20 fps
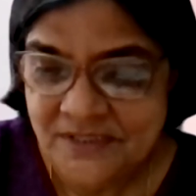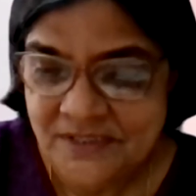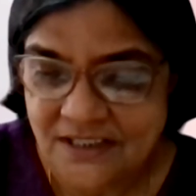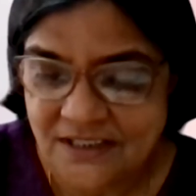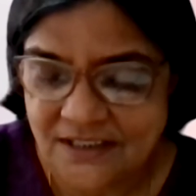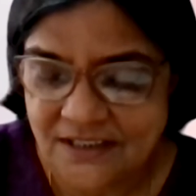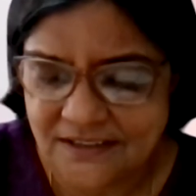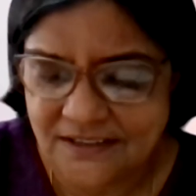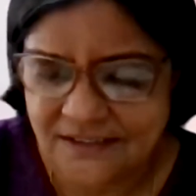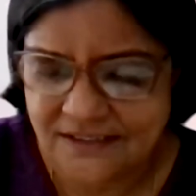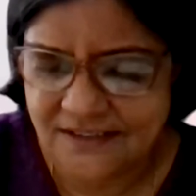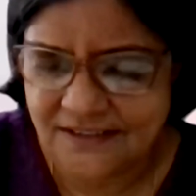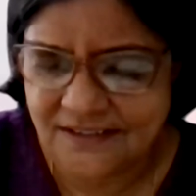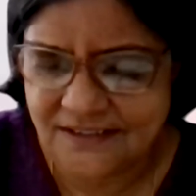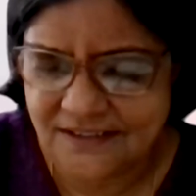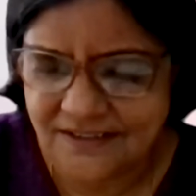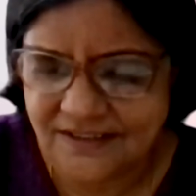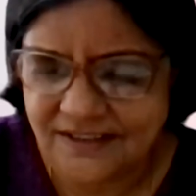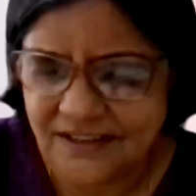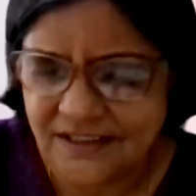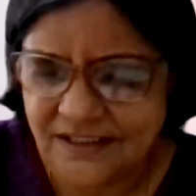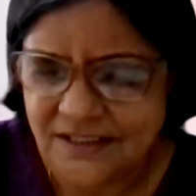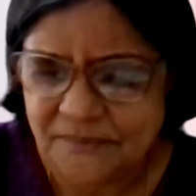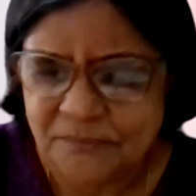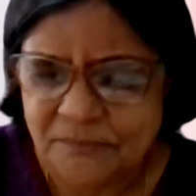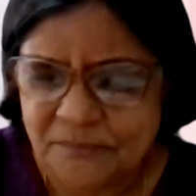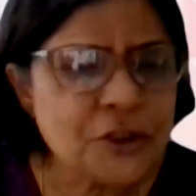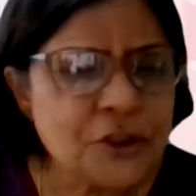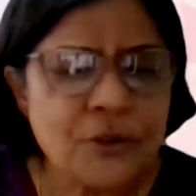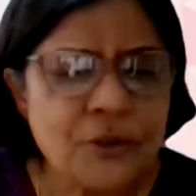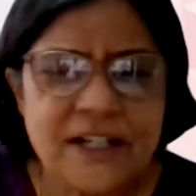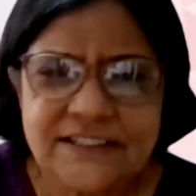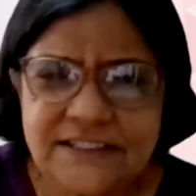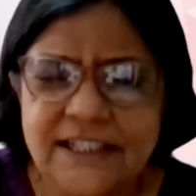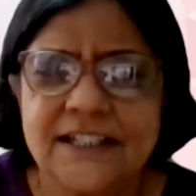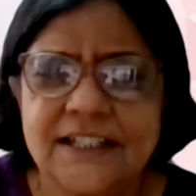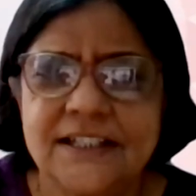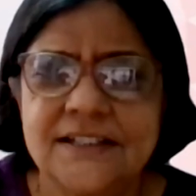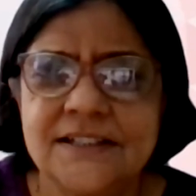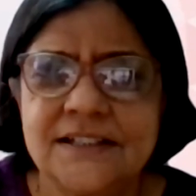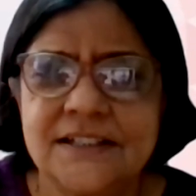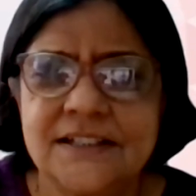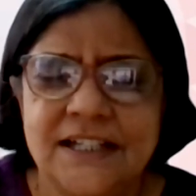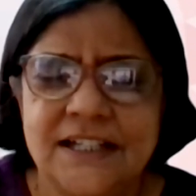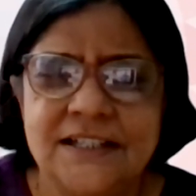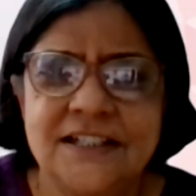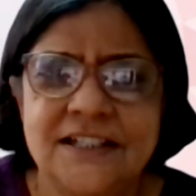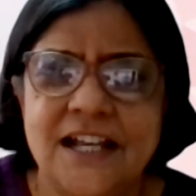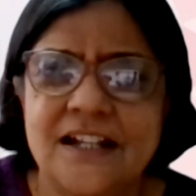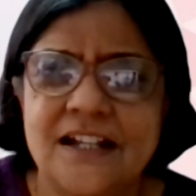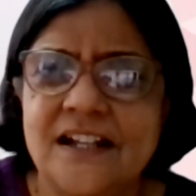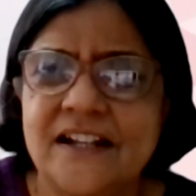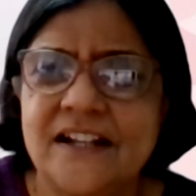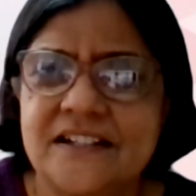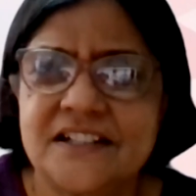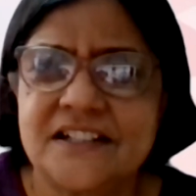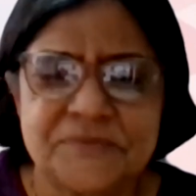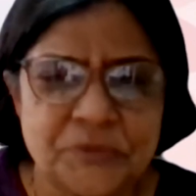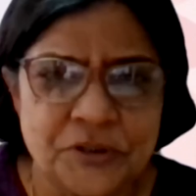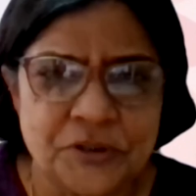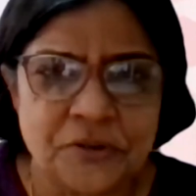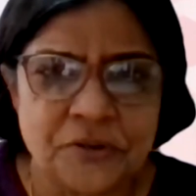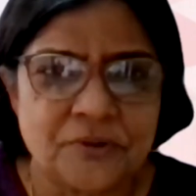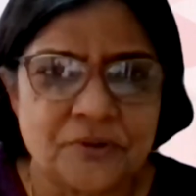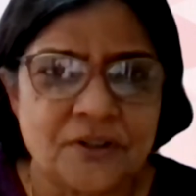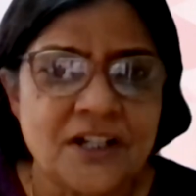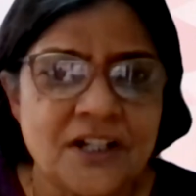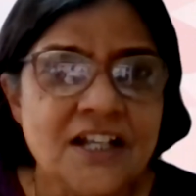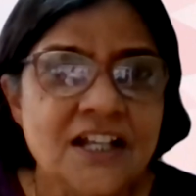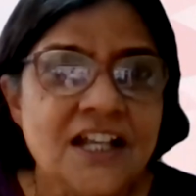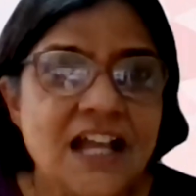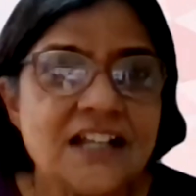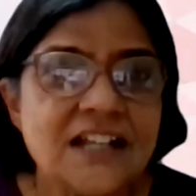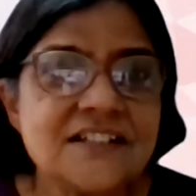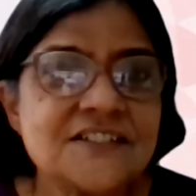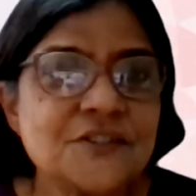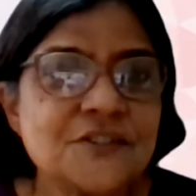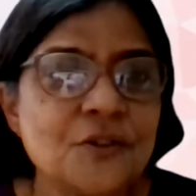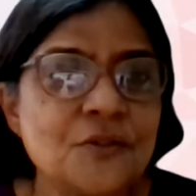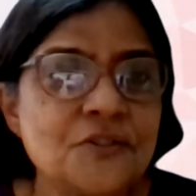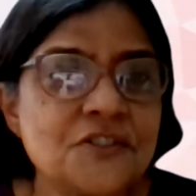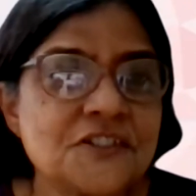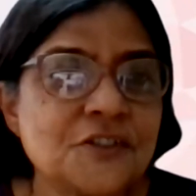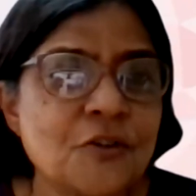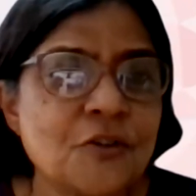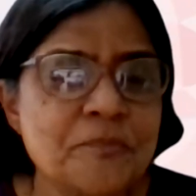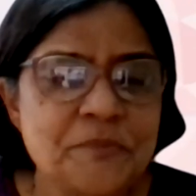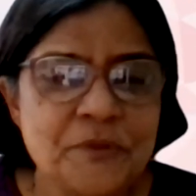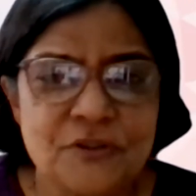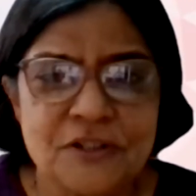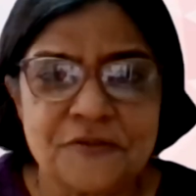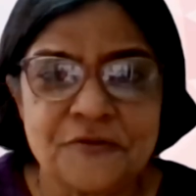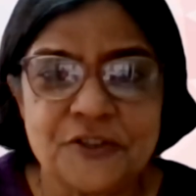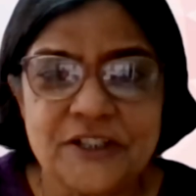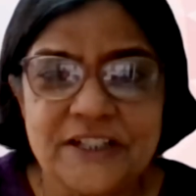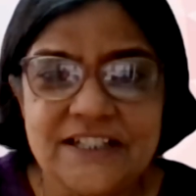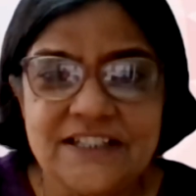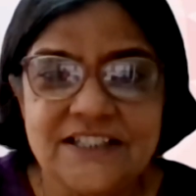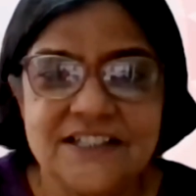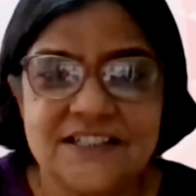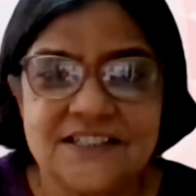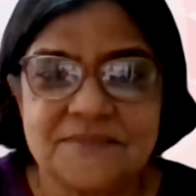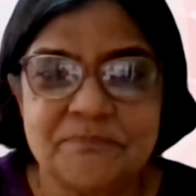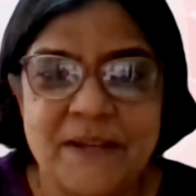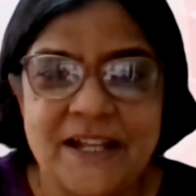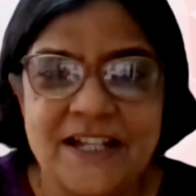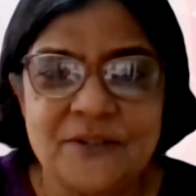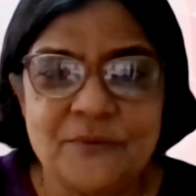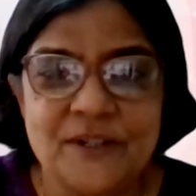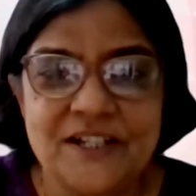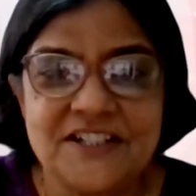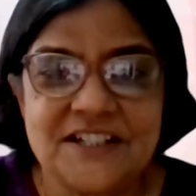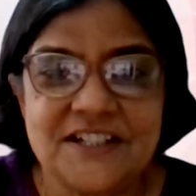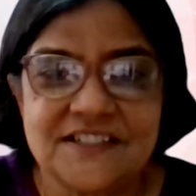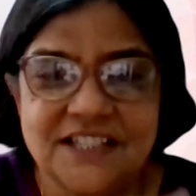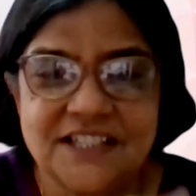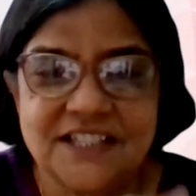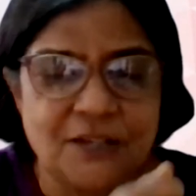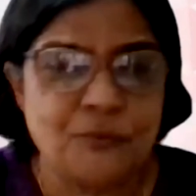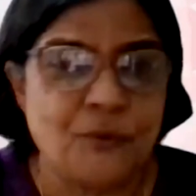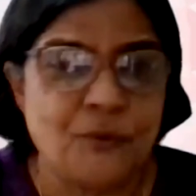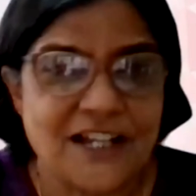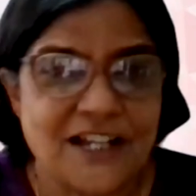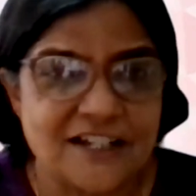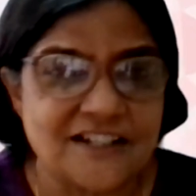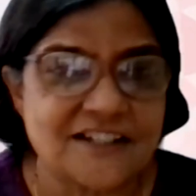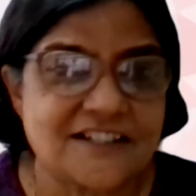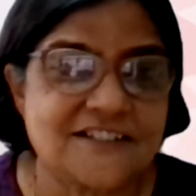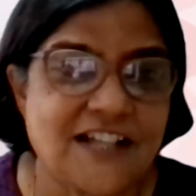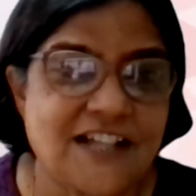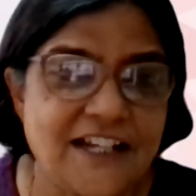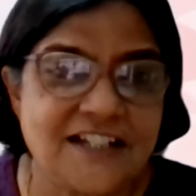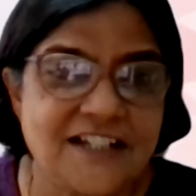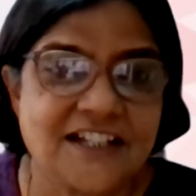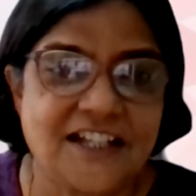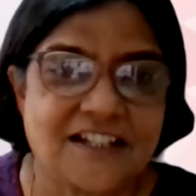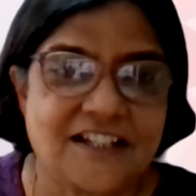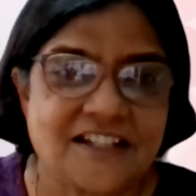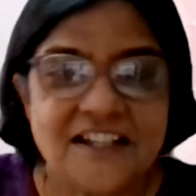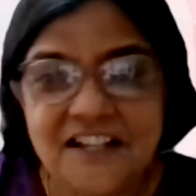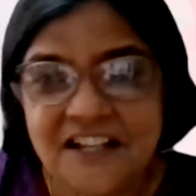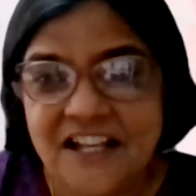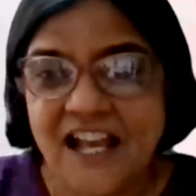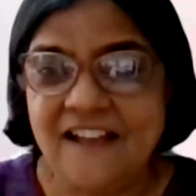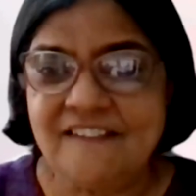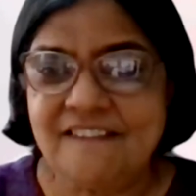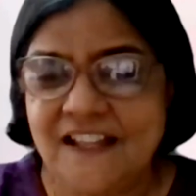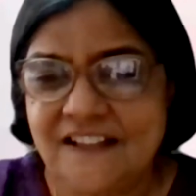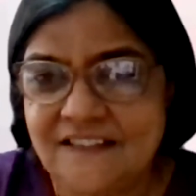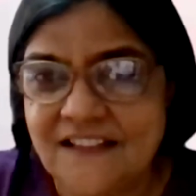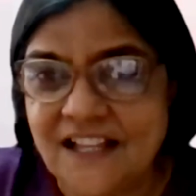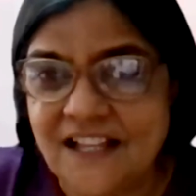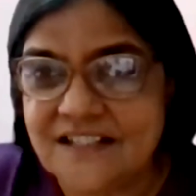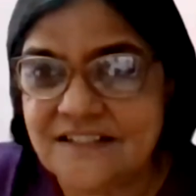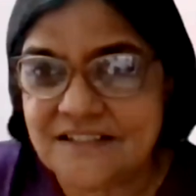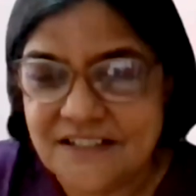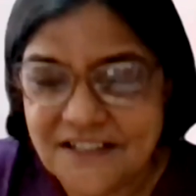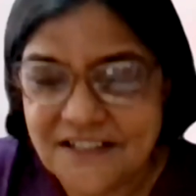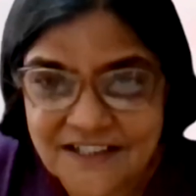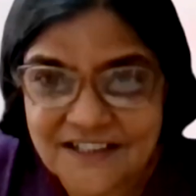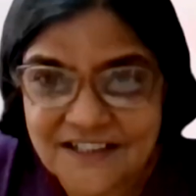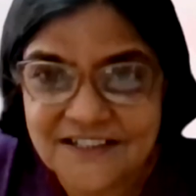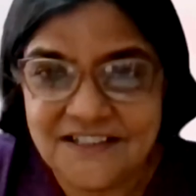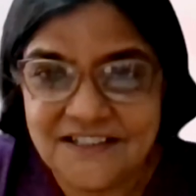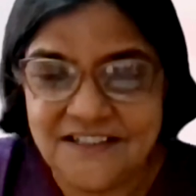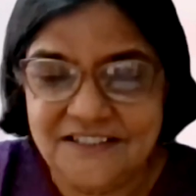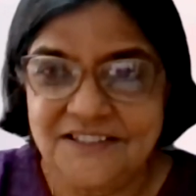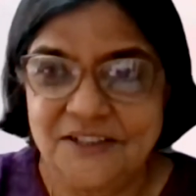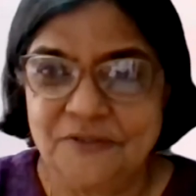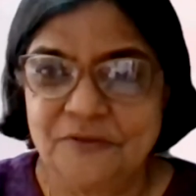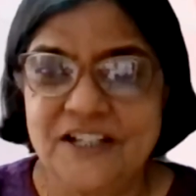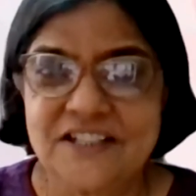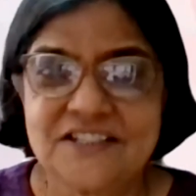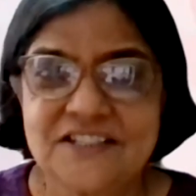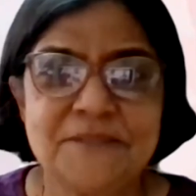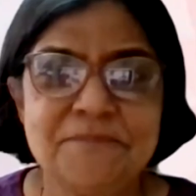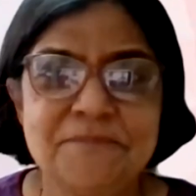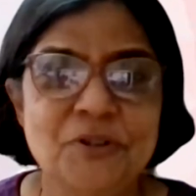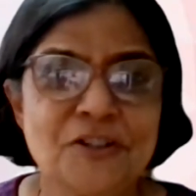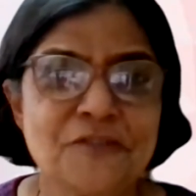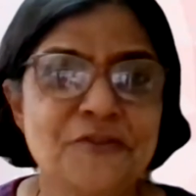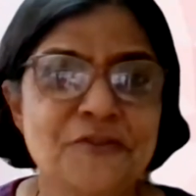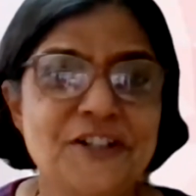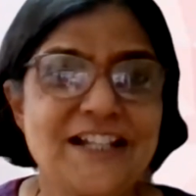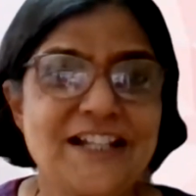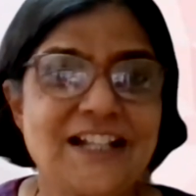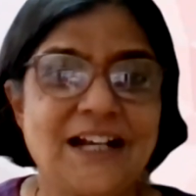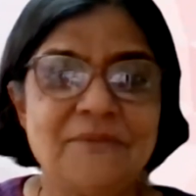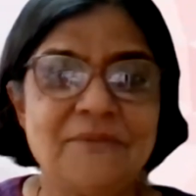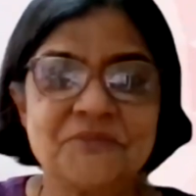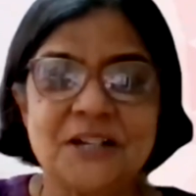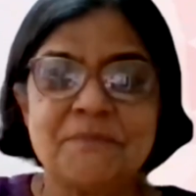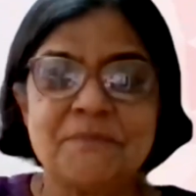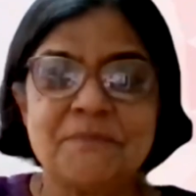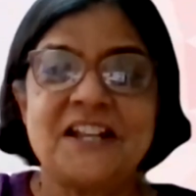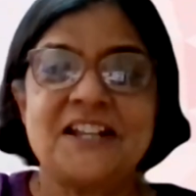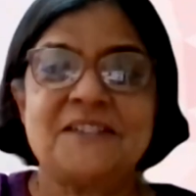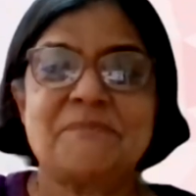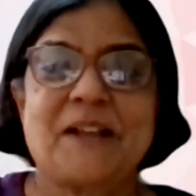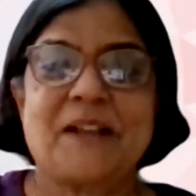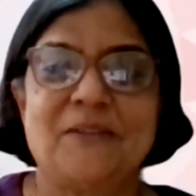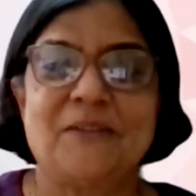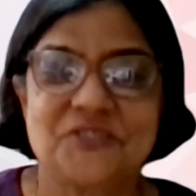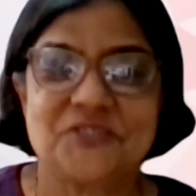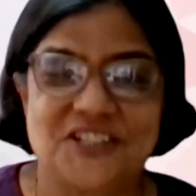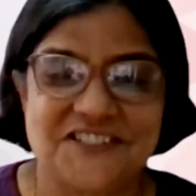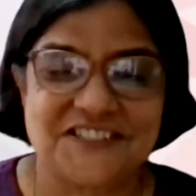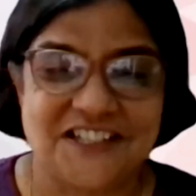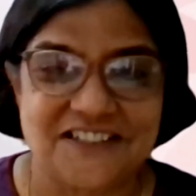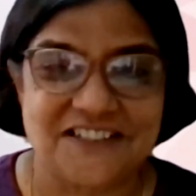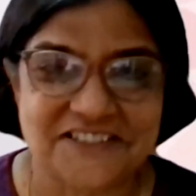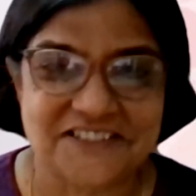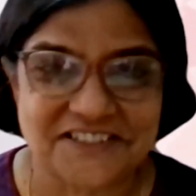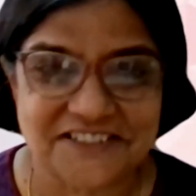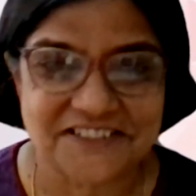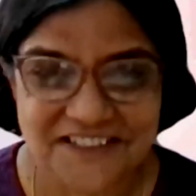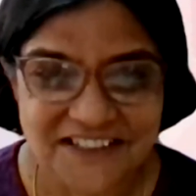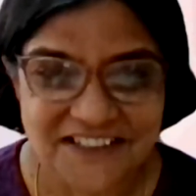Mundu, I think in Kerala it is Mundu, and so beautifully these men will just give one little side kick, and then that the veshti beautifully comes up and it becomes a skirt.